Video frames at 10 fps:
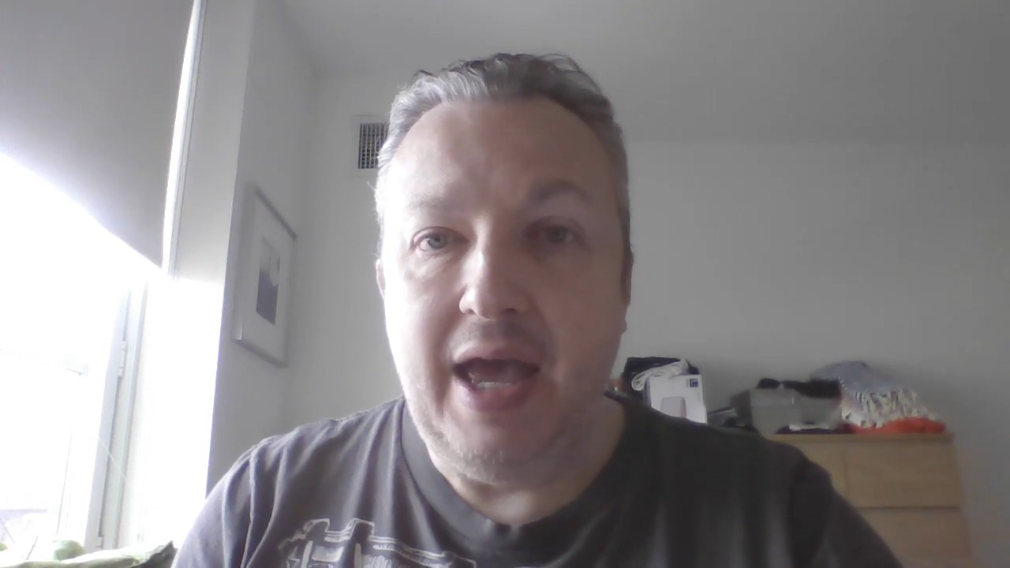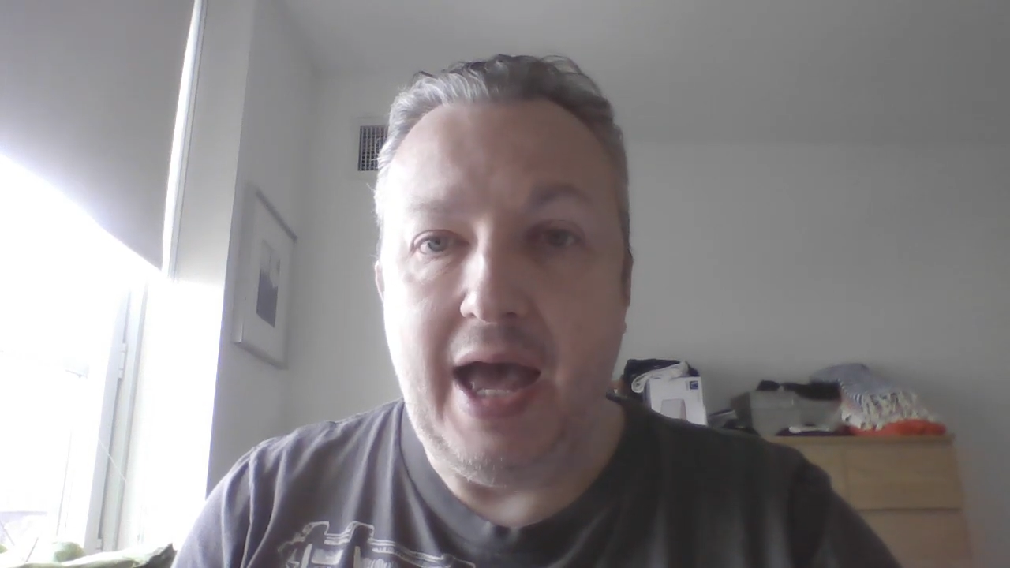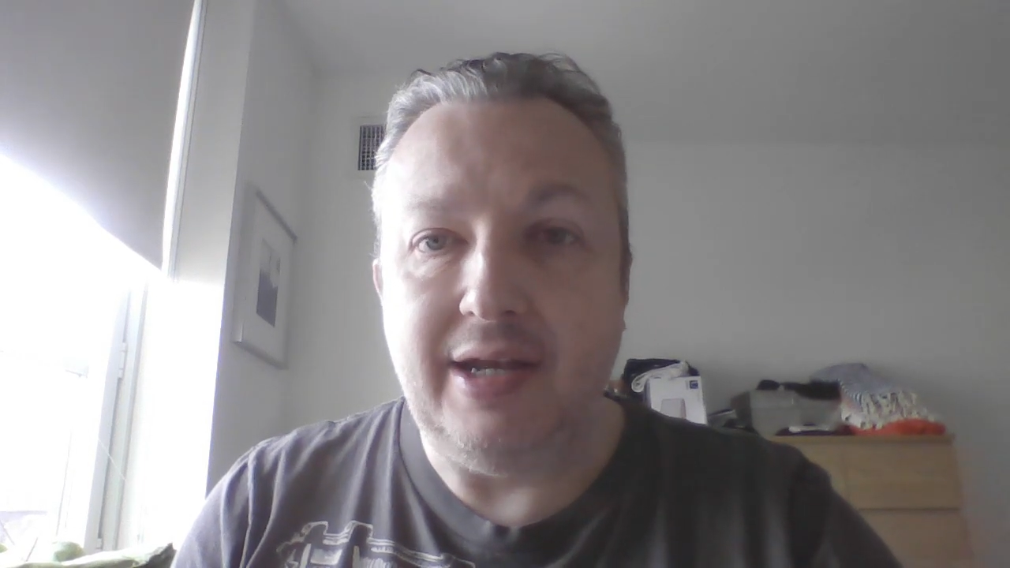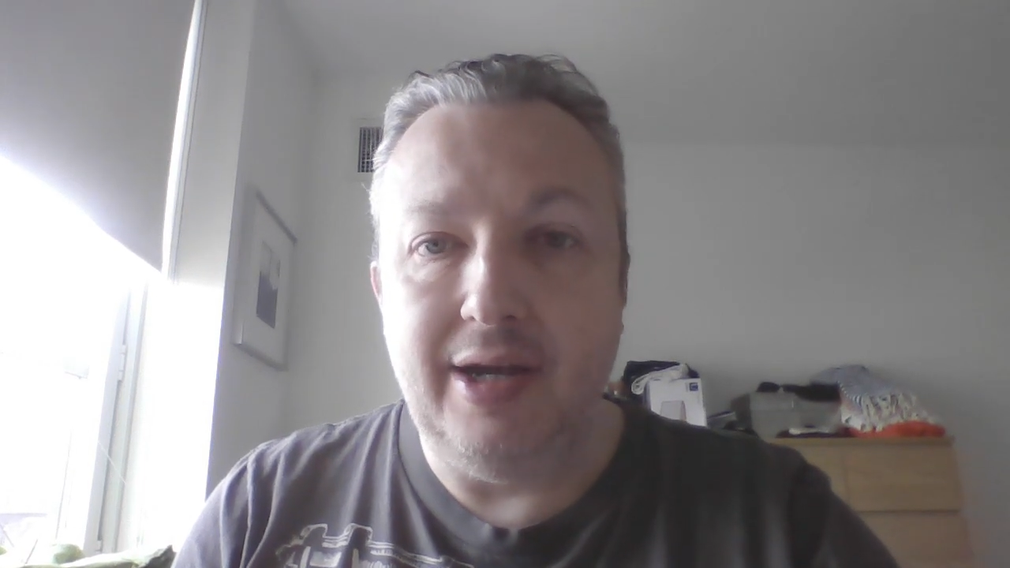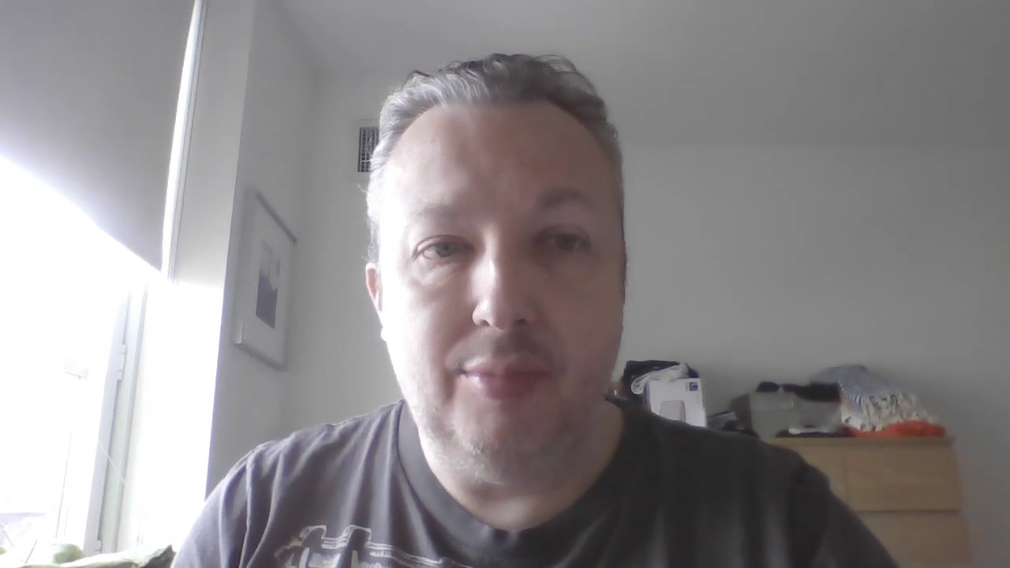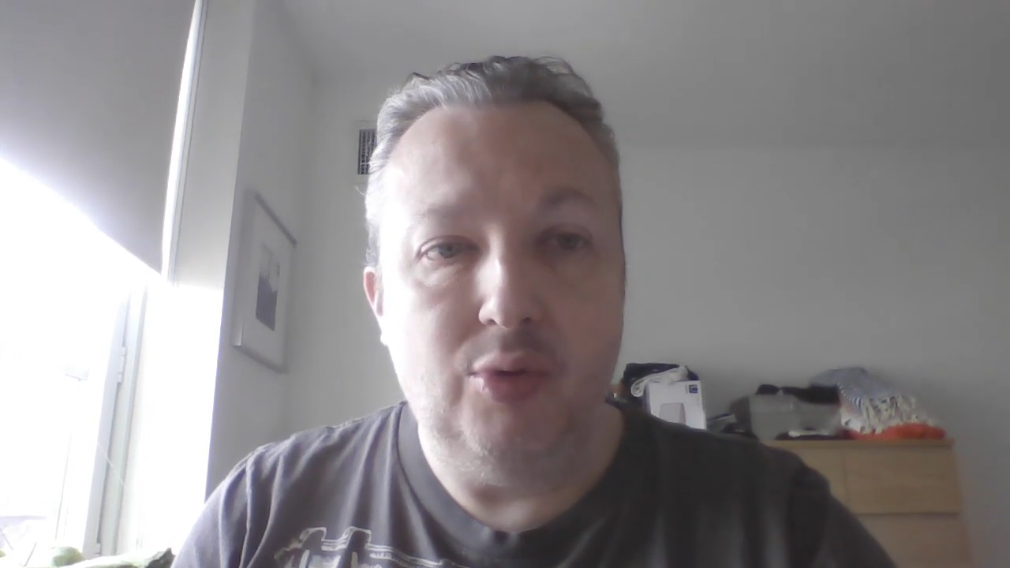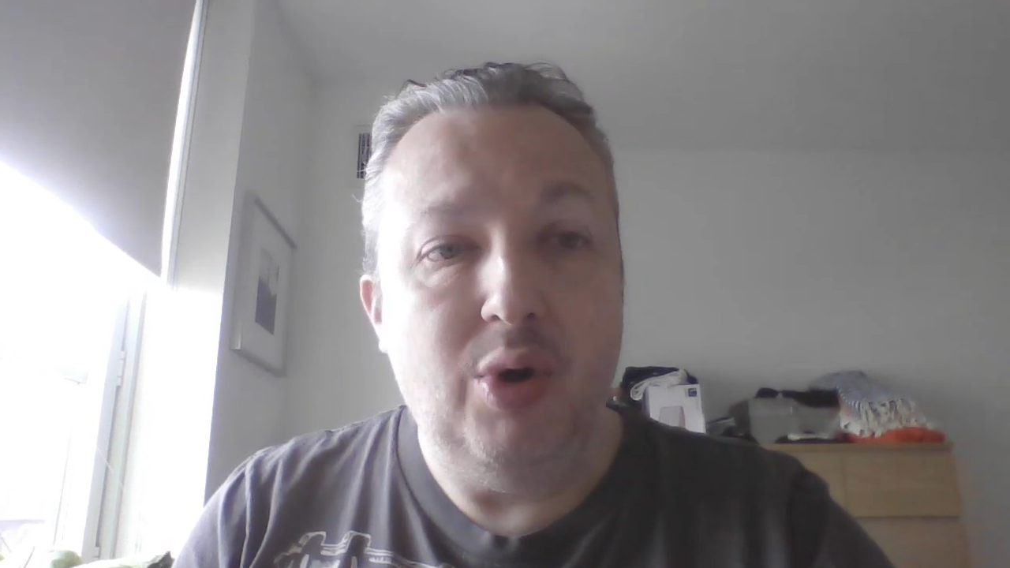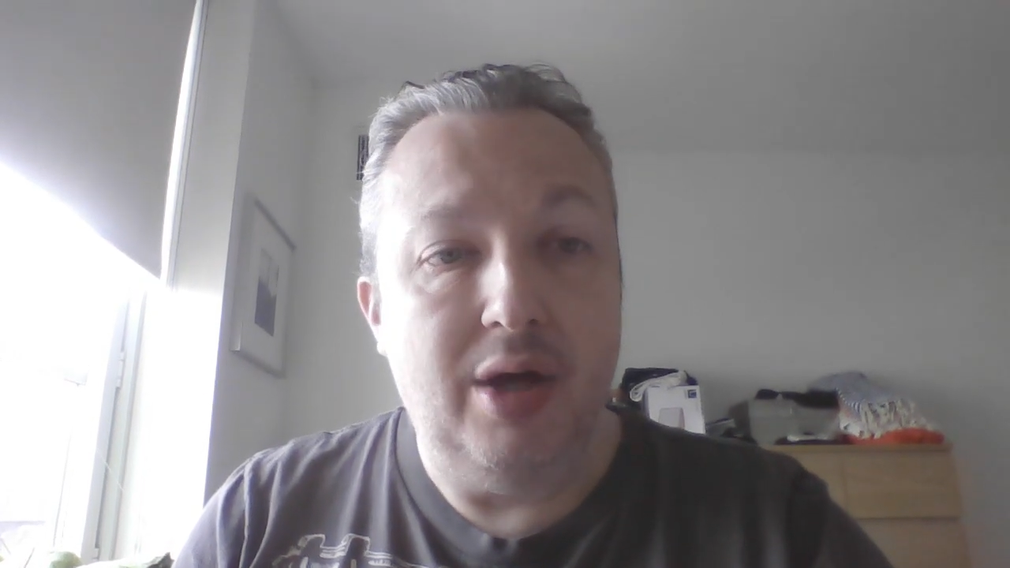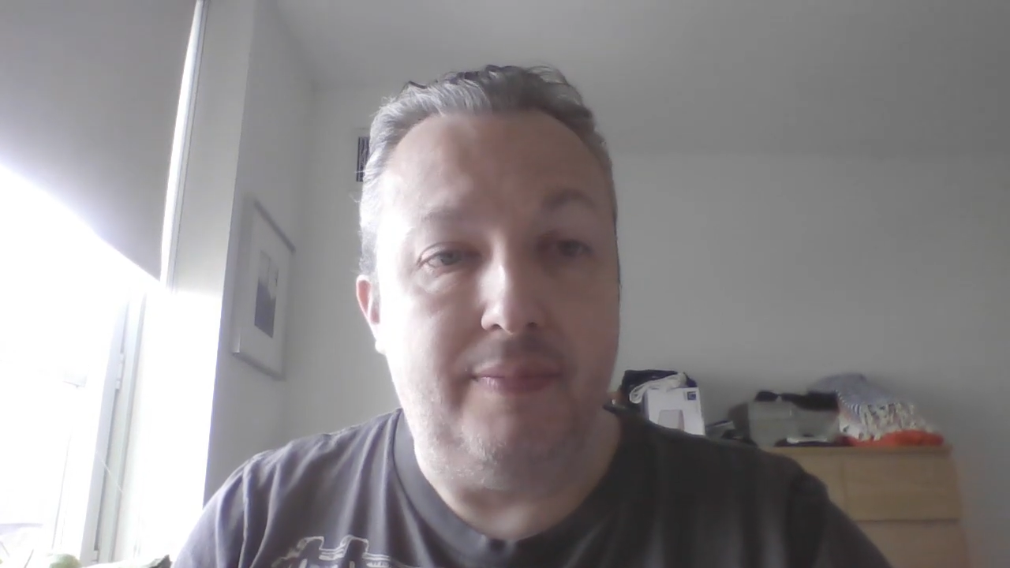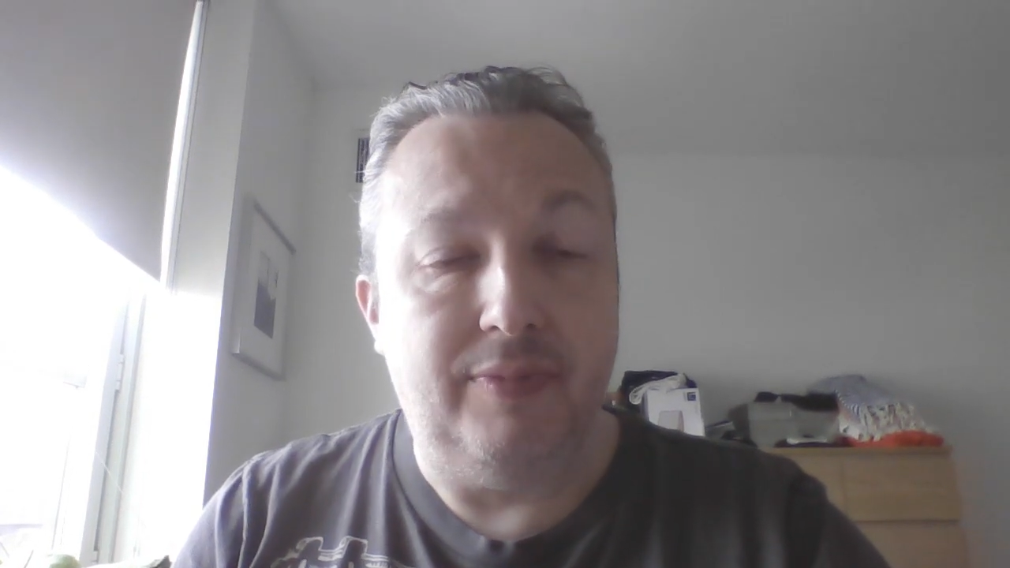at number
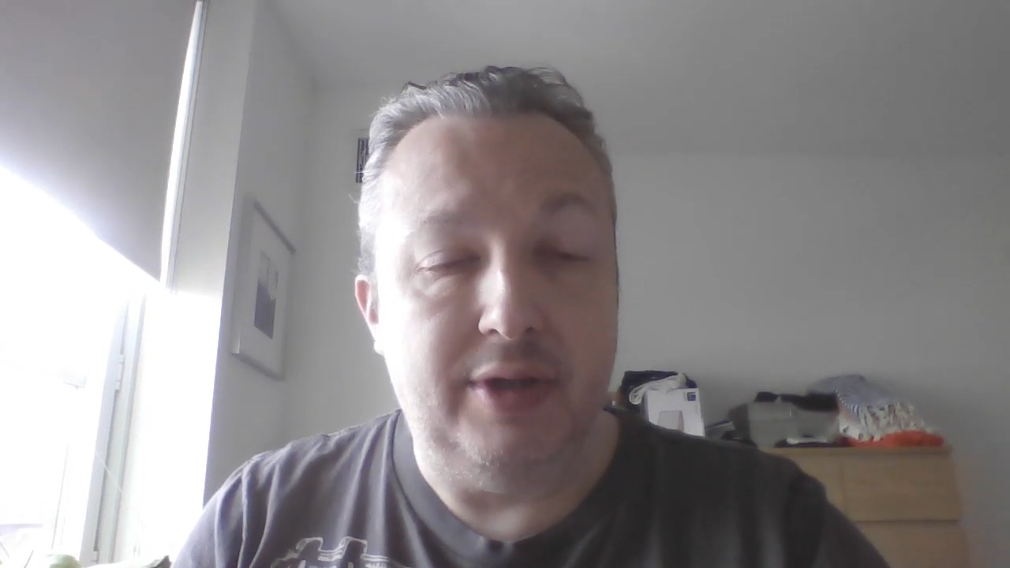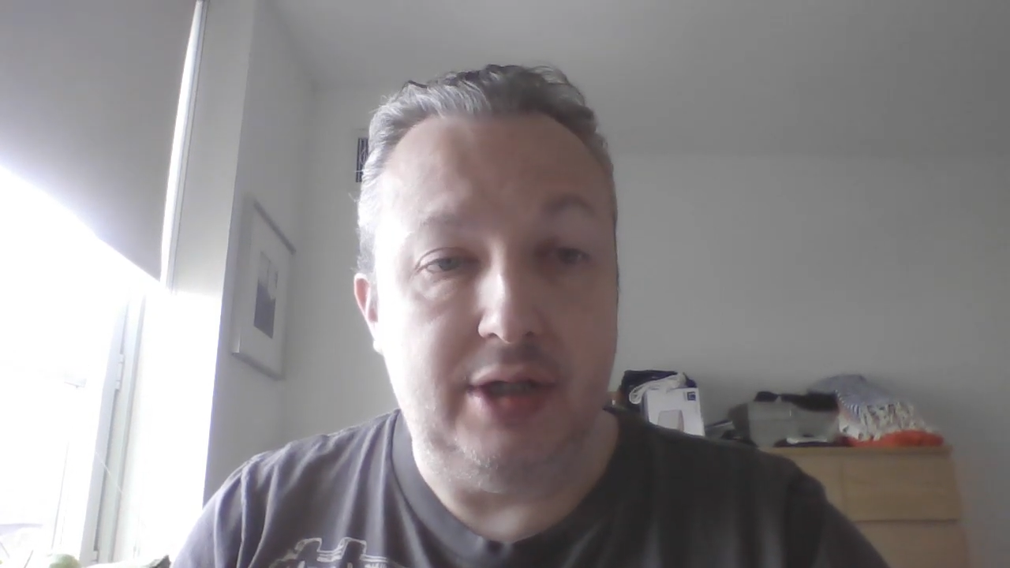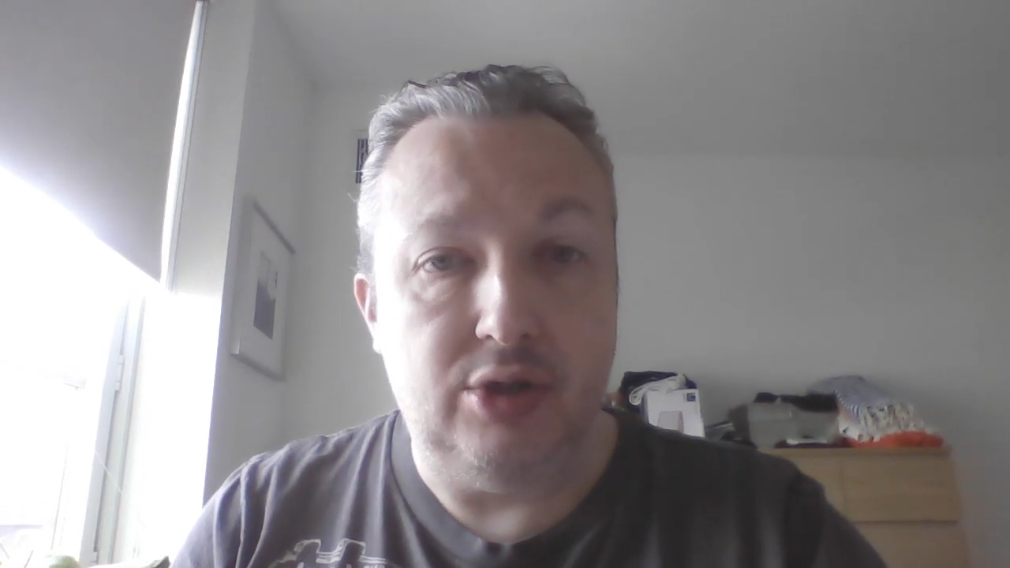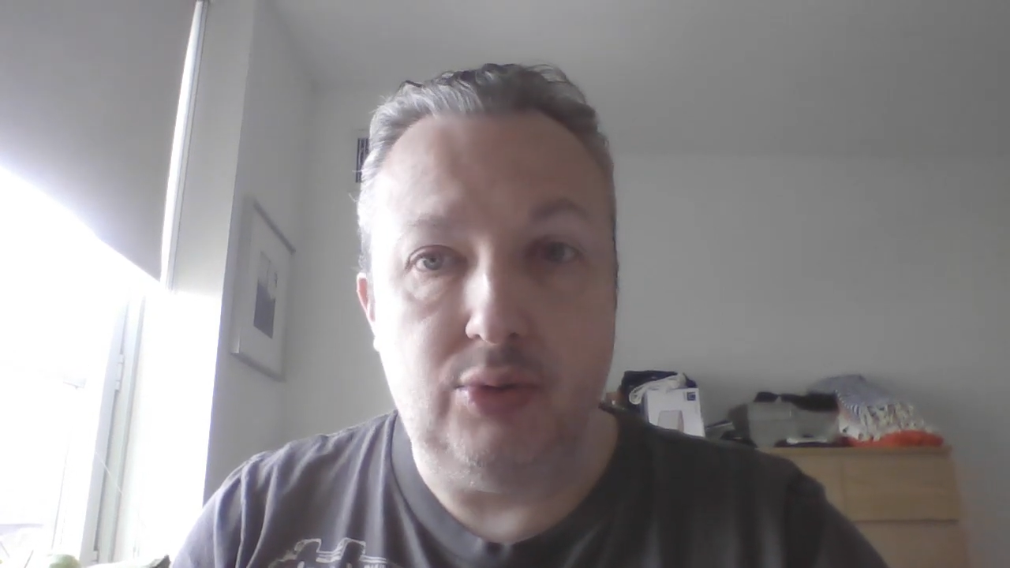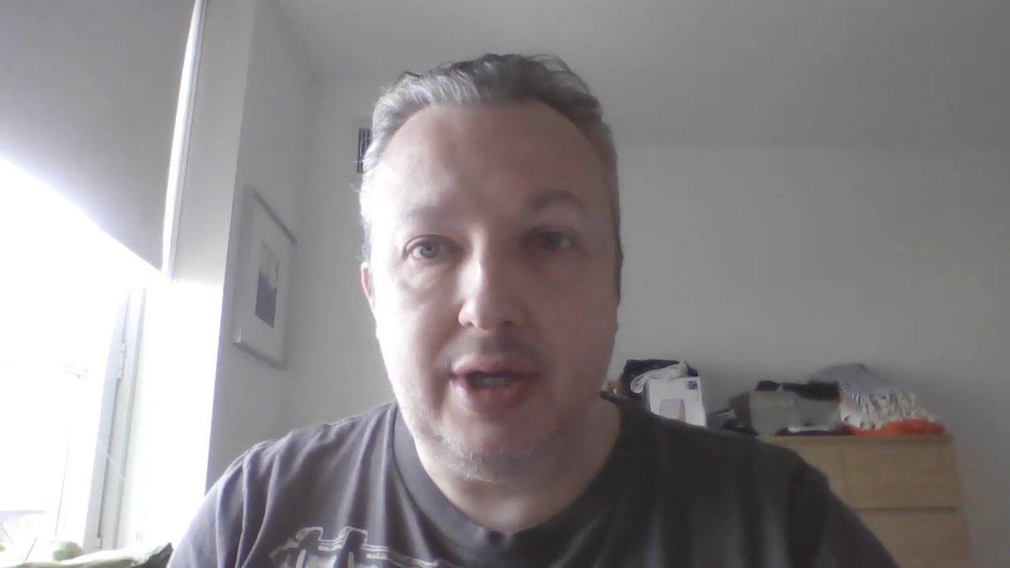one in the